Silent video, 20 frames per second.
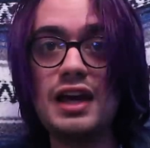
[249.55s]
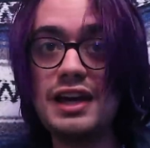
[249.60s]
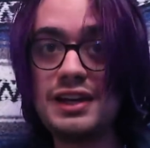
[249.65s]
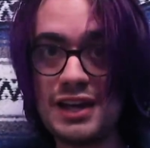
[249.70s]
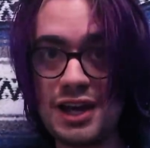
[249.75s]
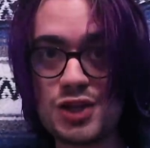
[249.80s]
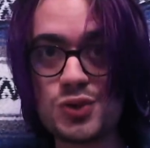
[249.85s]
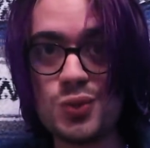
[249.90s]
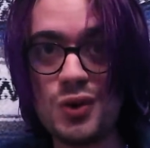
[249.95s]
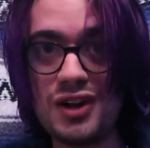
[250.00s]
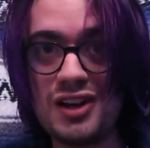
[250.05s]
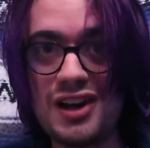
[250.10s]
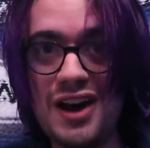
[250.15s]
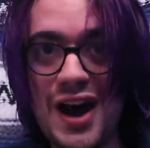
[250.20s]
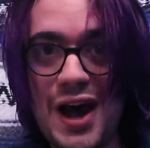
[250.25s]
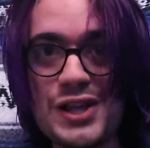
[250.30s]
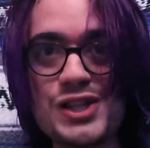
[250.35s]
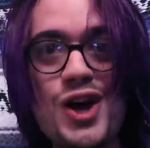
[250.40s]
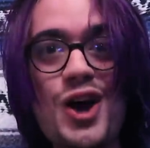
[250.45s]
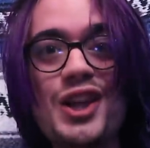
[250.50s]
And guess what
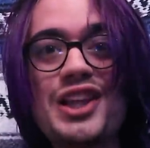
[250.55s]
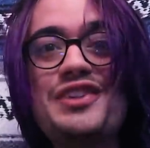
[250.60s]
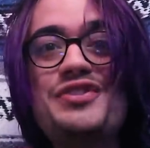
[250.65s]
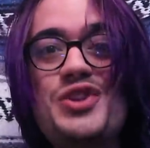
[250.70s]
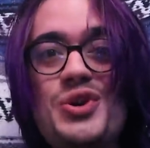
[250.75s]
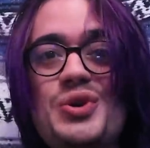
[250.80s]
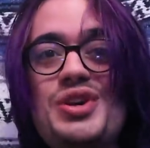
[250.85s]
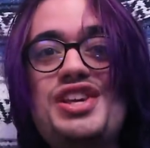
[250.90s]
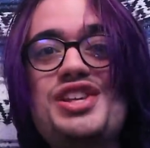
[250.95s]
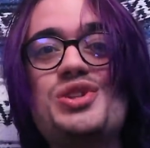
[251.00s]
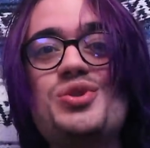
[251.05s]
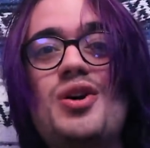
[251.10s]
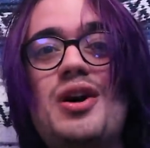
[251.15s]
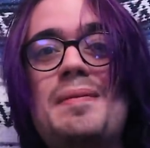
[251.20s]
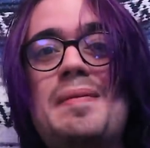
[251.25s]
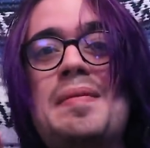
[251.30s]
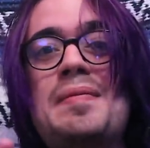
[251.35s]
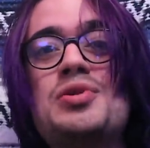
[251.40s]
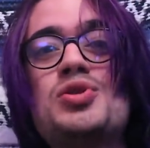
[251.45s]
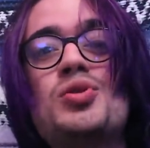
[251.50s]
guys, all of you
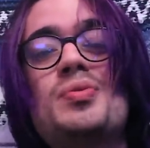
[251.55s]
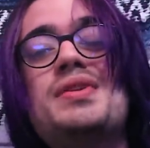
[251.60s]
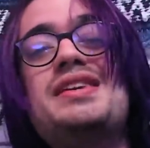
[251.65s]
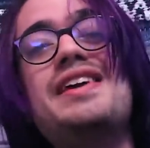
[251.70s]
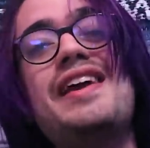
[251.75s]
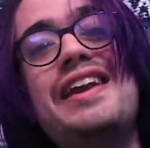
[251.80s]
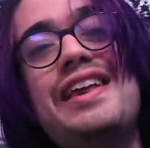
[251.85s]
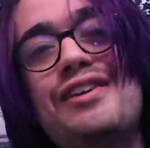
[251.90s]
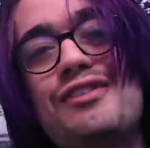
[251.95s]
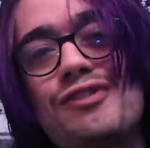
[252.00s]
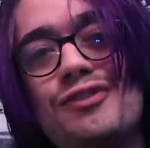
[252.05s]
E-Squad members will be getting